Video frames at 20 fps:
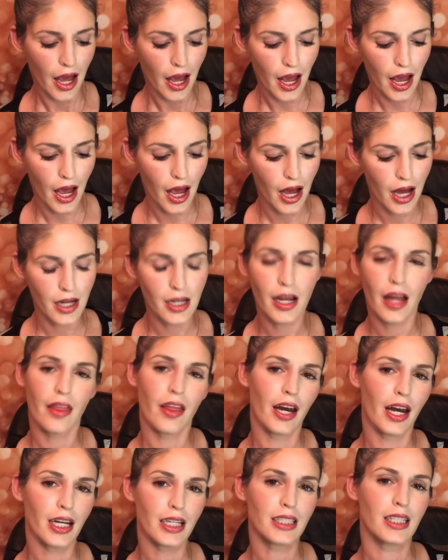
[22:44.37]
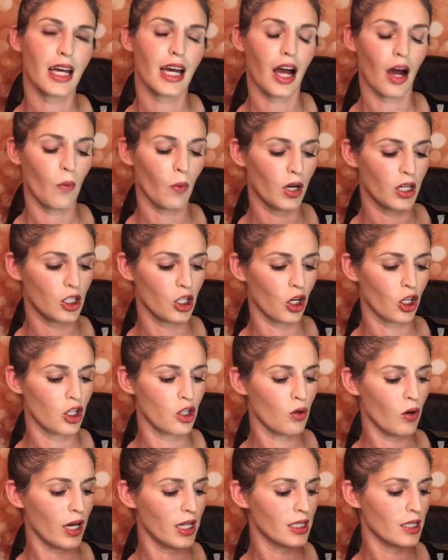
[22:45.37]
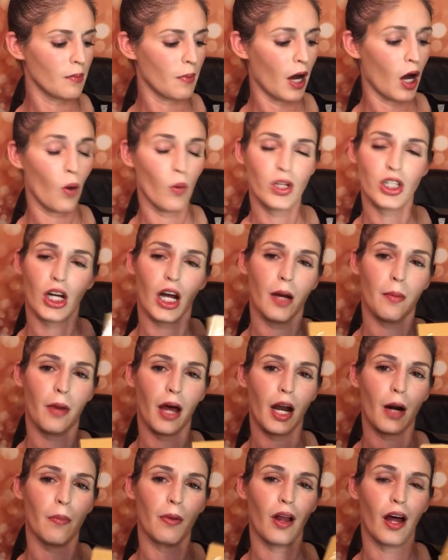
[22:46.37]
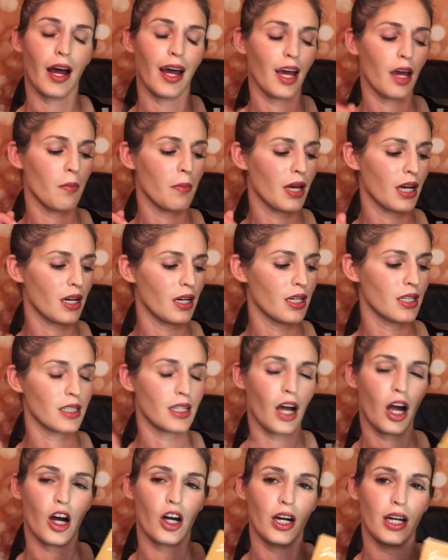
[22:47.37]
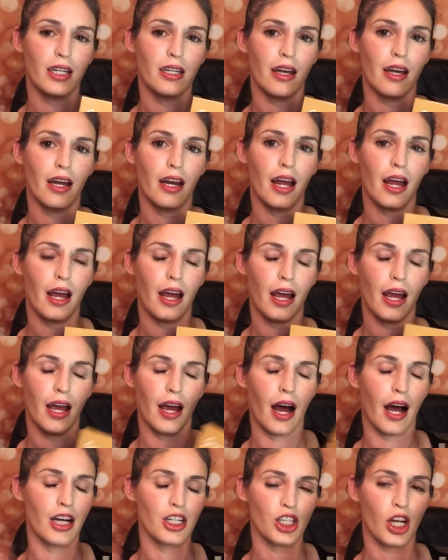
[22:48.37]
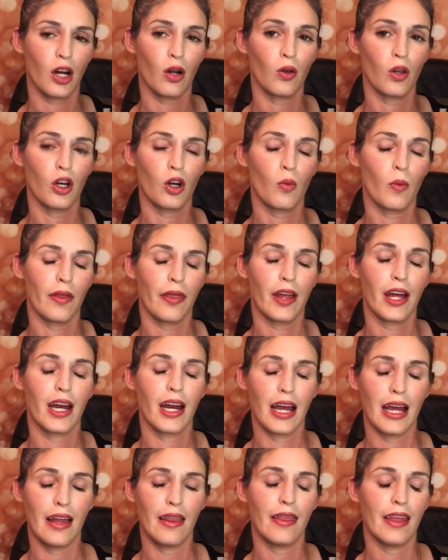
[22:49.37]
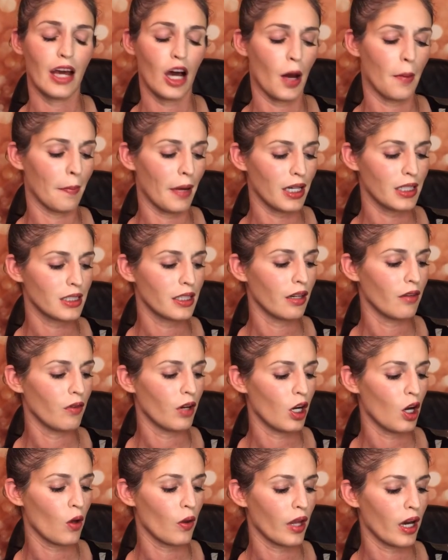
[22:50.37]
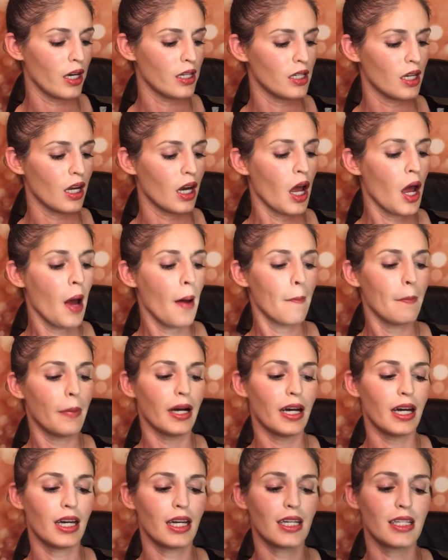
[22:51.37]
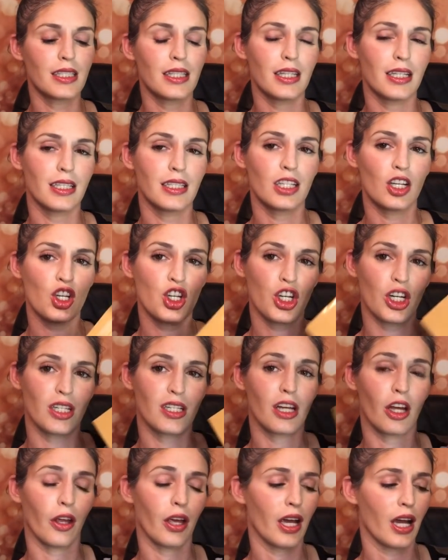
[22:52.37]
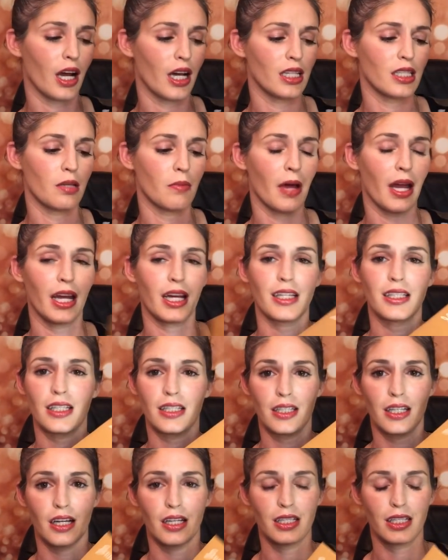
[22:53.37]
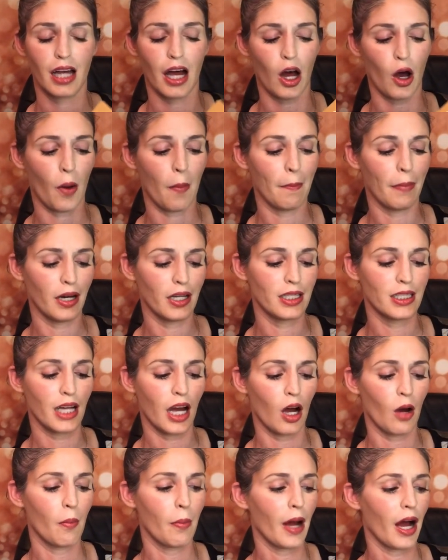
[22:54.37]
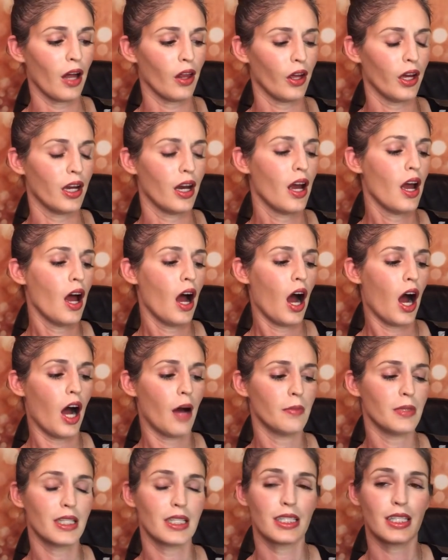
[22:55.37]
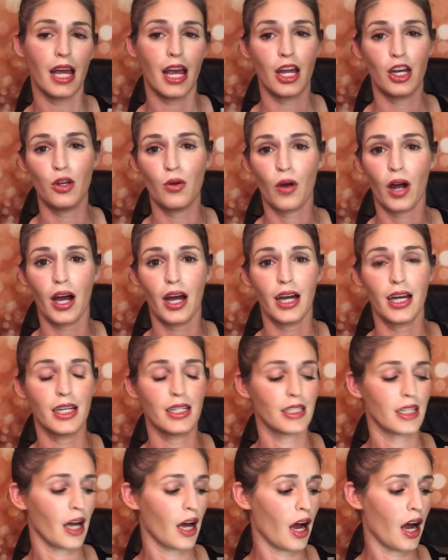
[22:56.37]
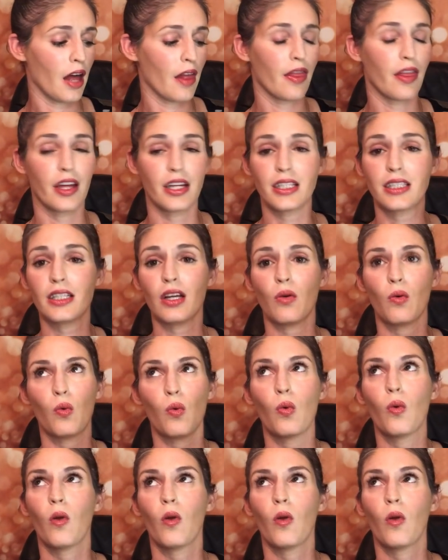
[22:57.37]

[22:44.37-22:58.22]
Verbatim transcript: And the next thing I wanna talk to you guys about, which I am not applying because I already did a eyeshadow look with it in the unboxing video that I did, but it is this Chentilly Cosmetics Suns Out Buns Out palette. I'm just saying you guys, this